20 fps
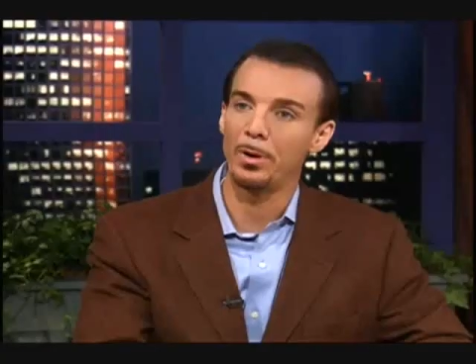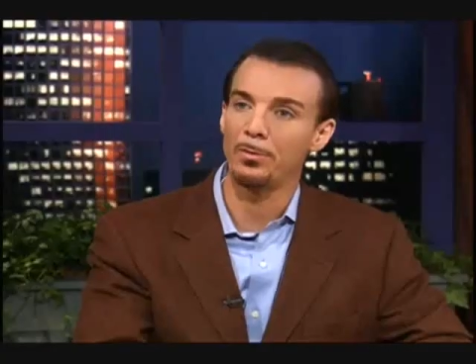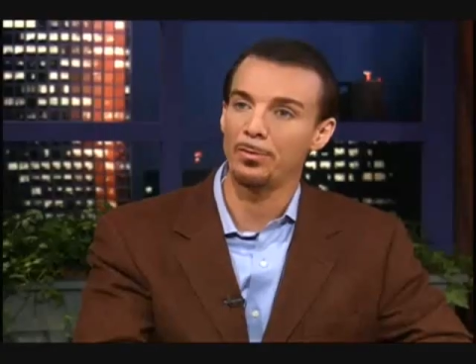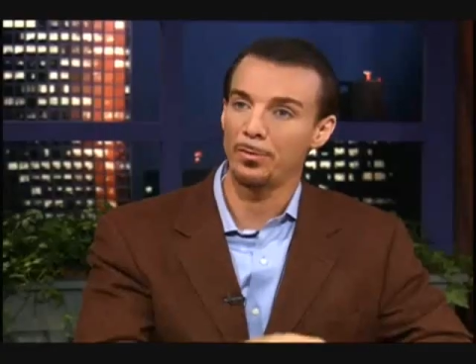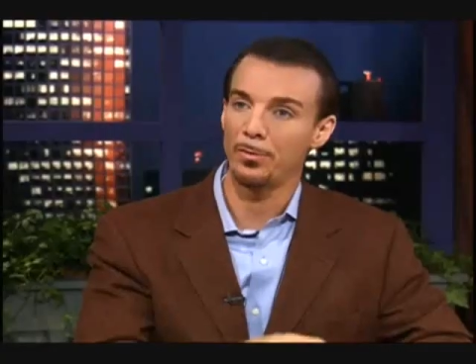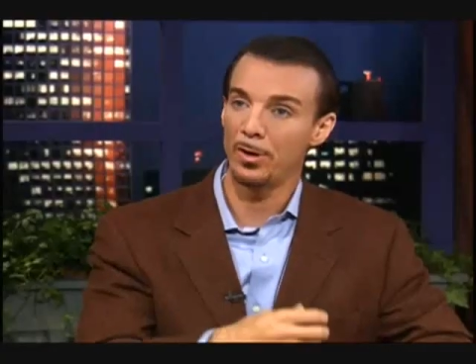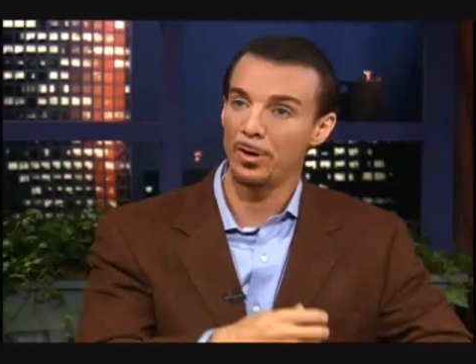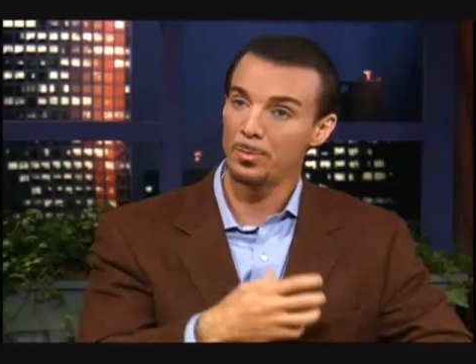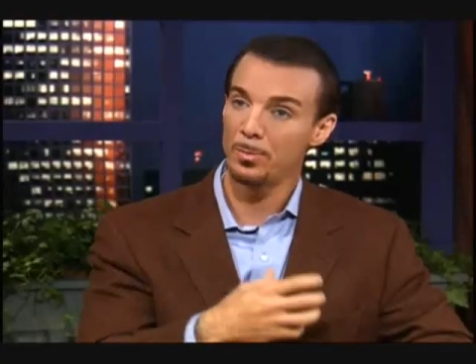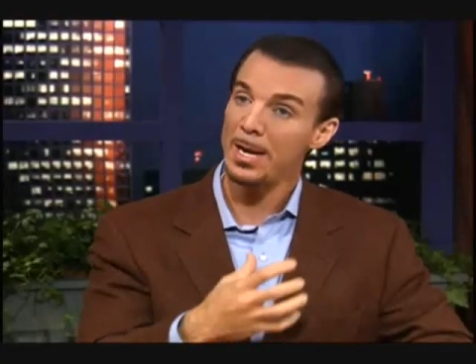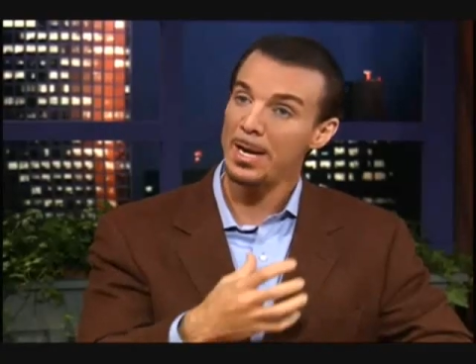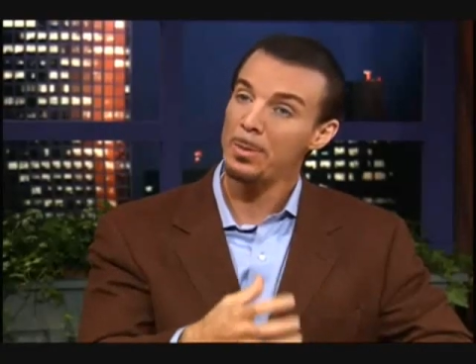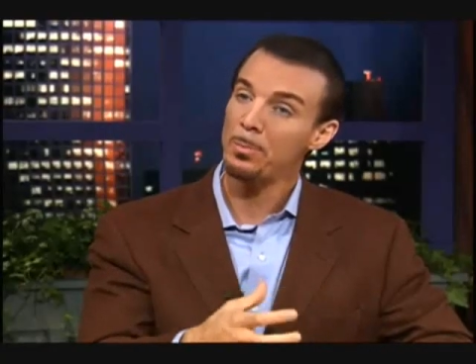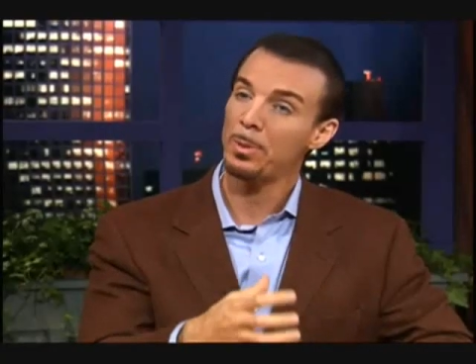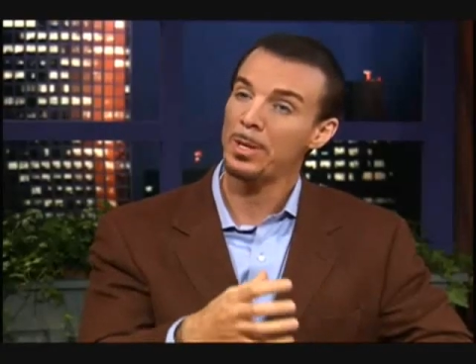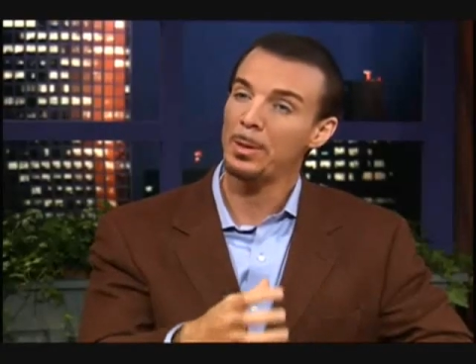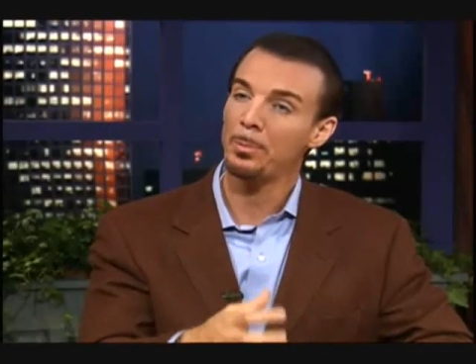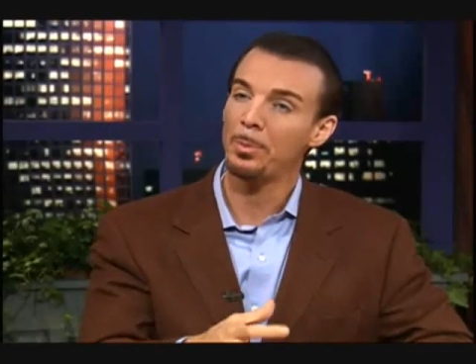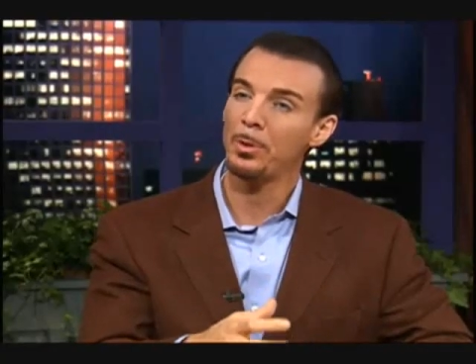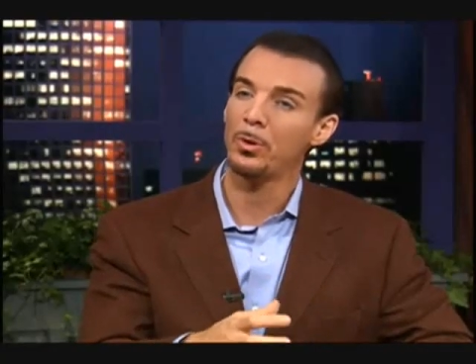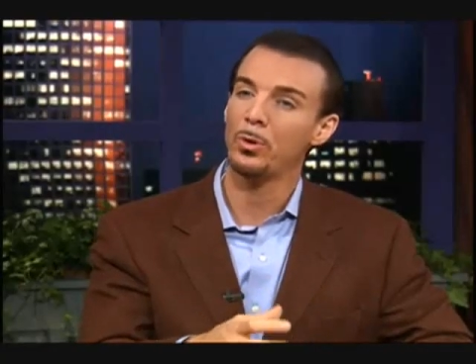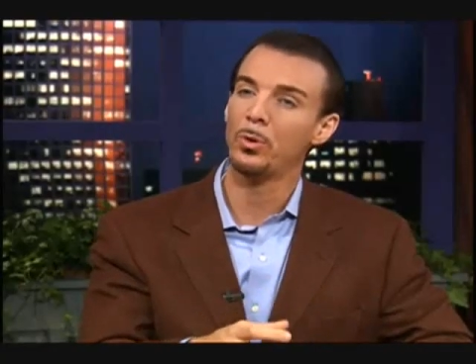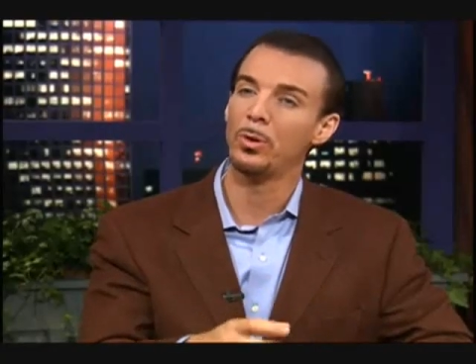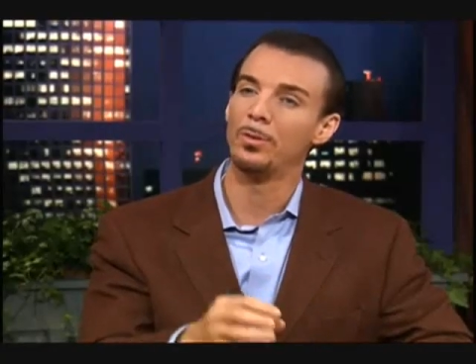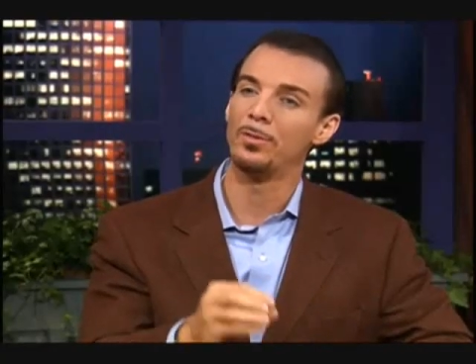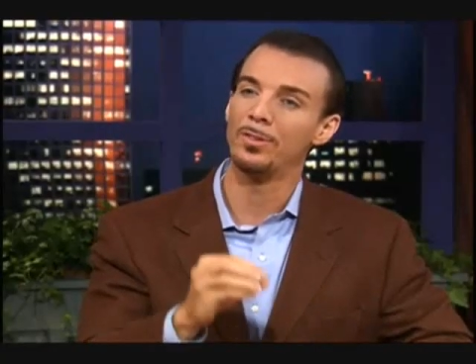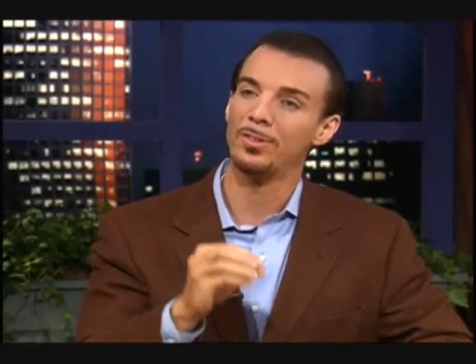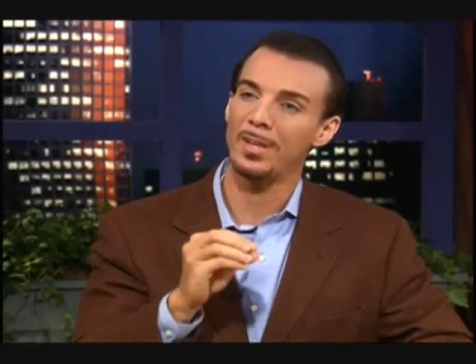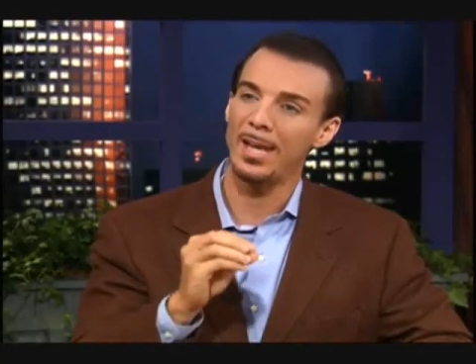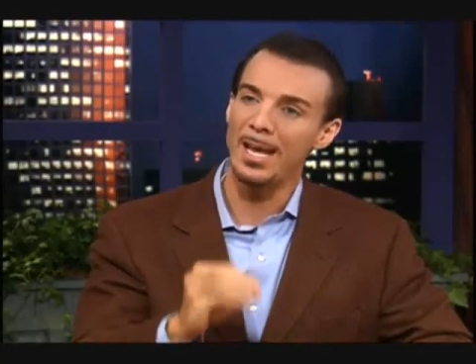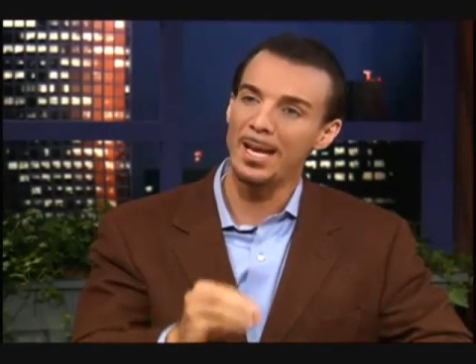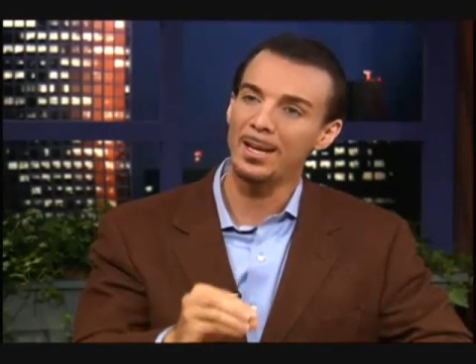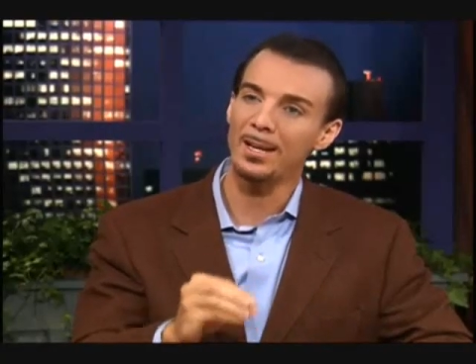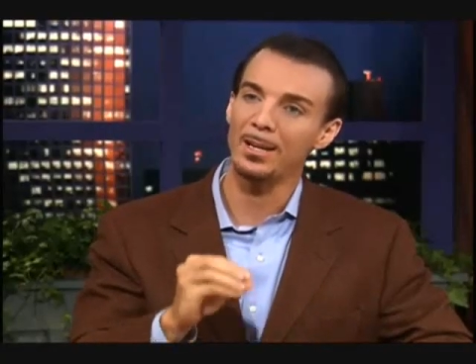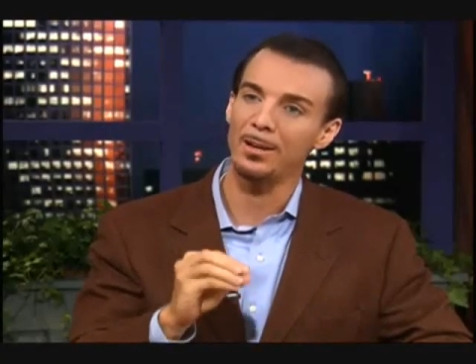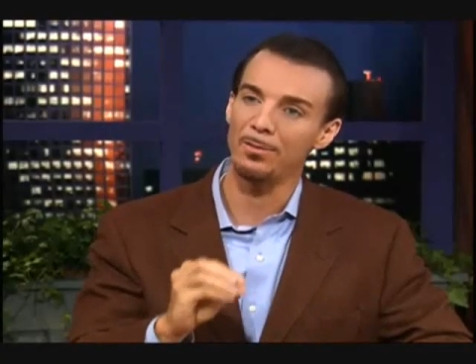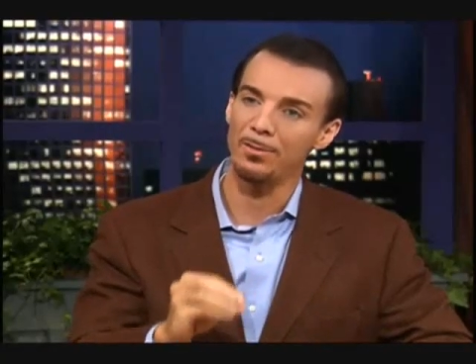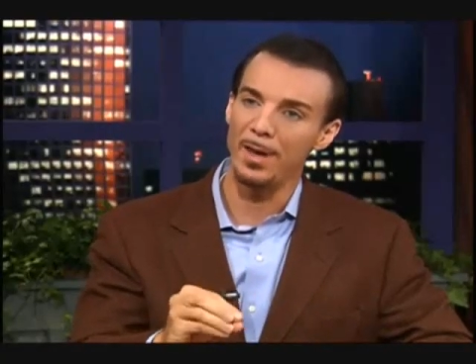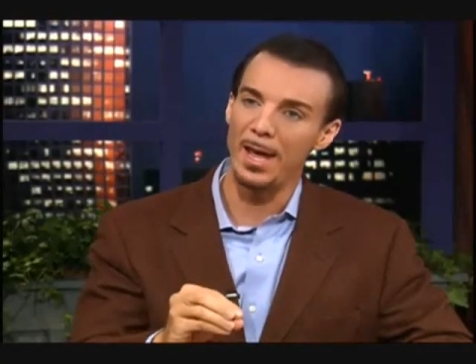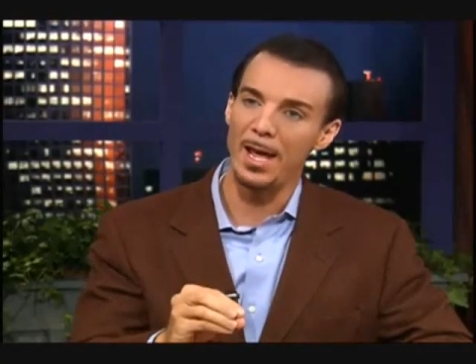But for as many people who have taken
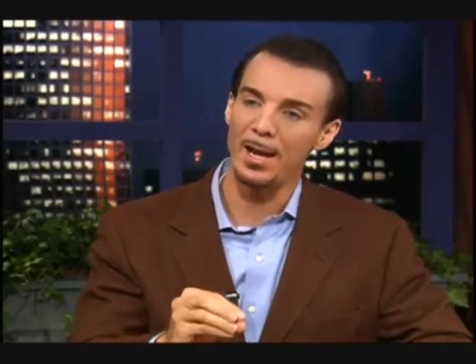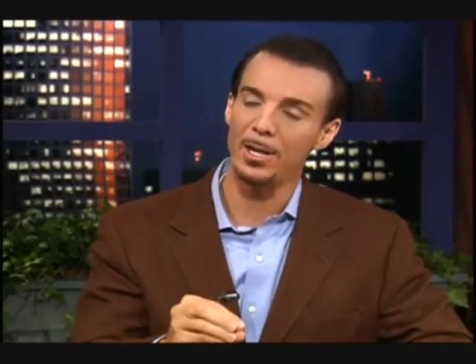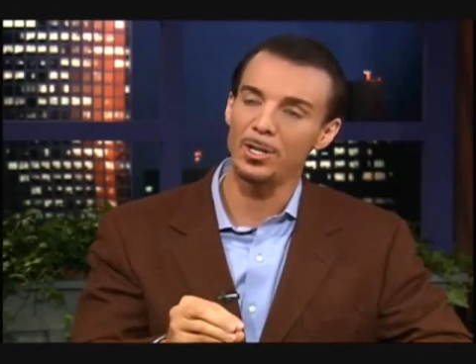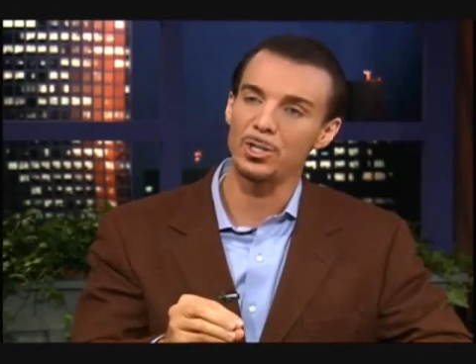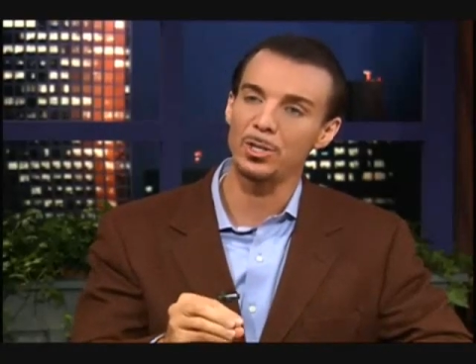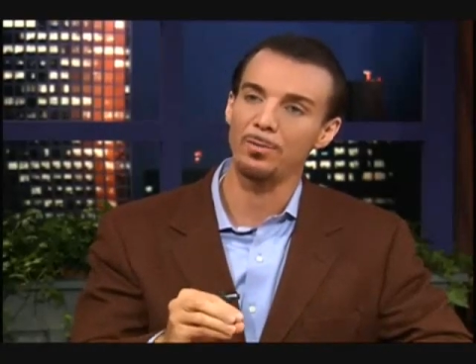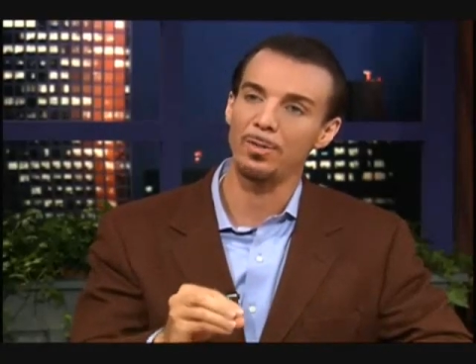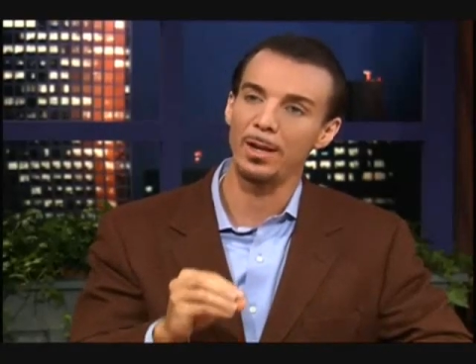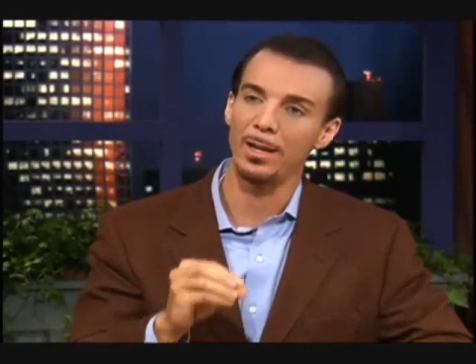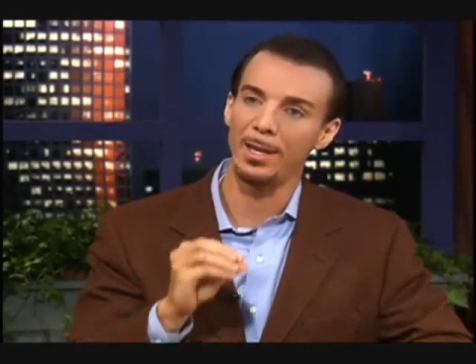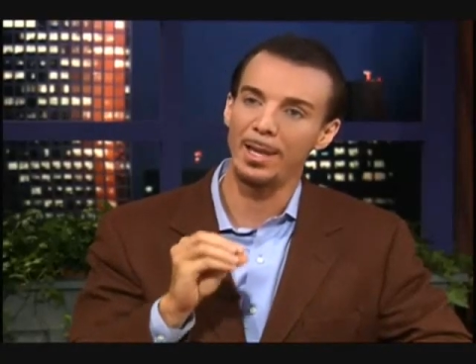advantage of the